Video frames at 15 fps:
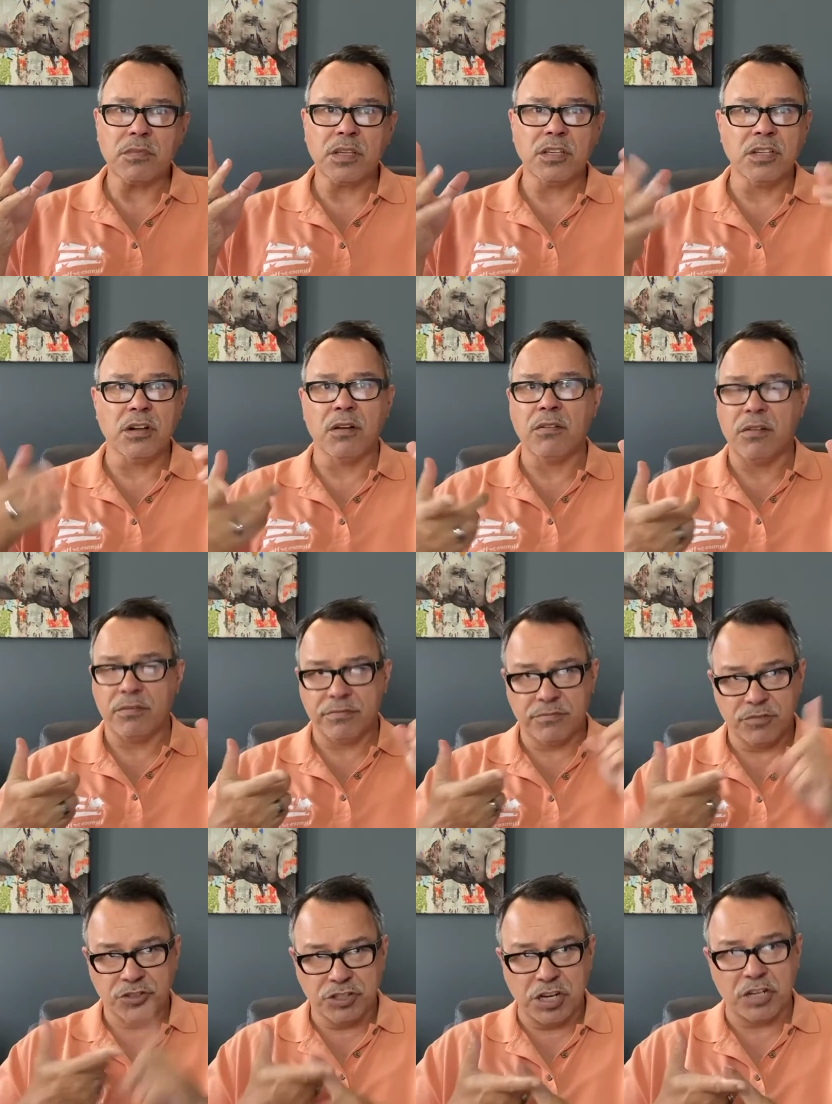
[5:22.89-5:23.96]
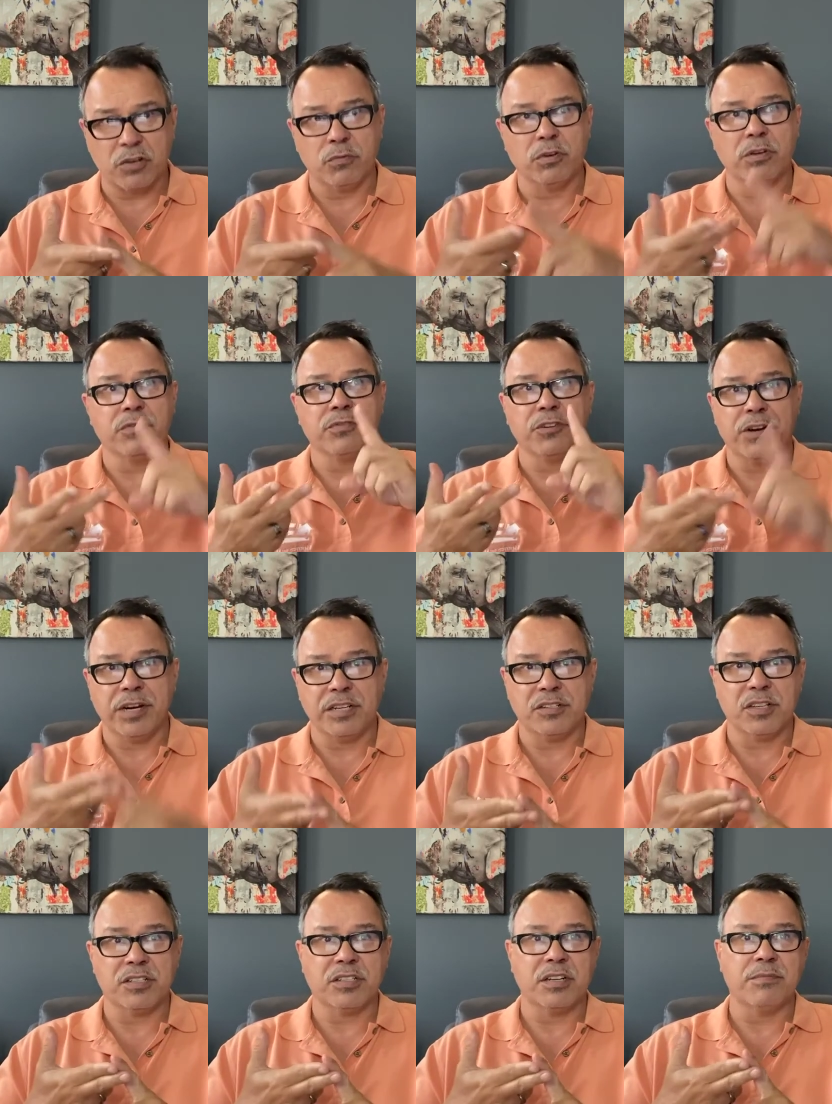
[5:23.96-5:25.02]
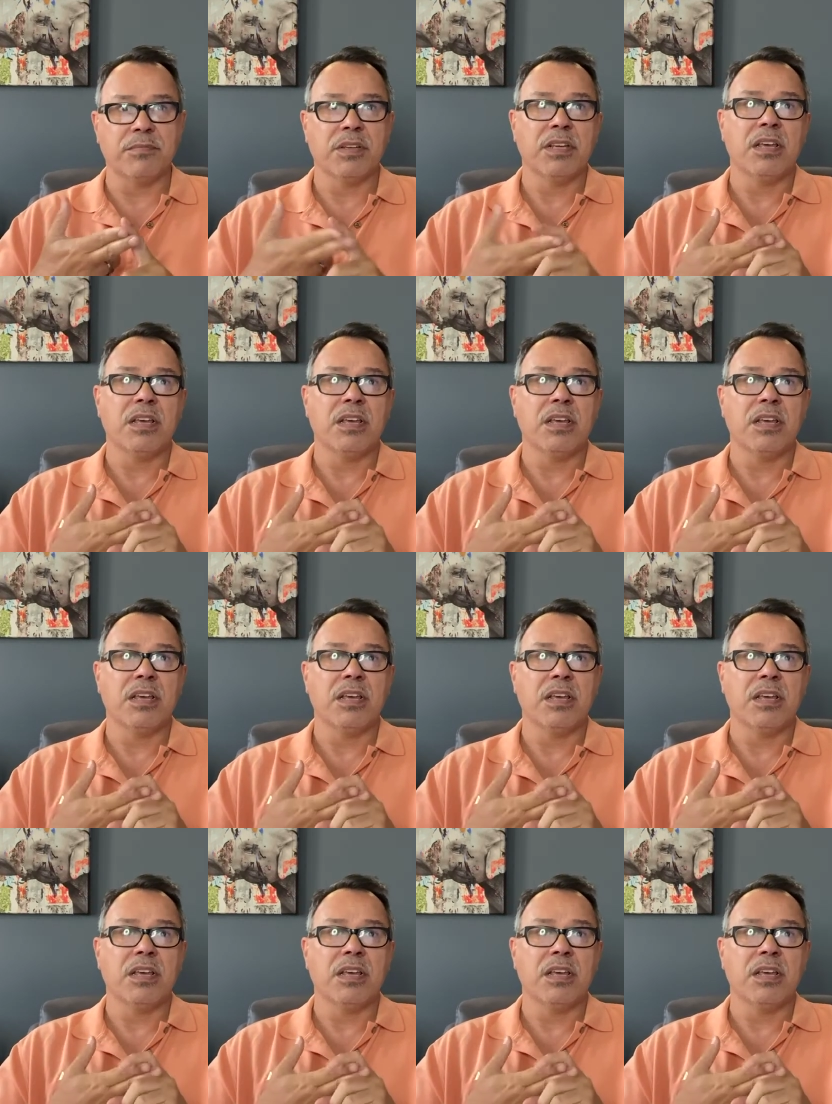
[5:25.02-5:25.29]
you know, check your roof, your heating system.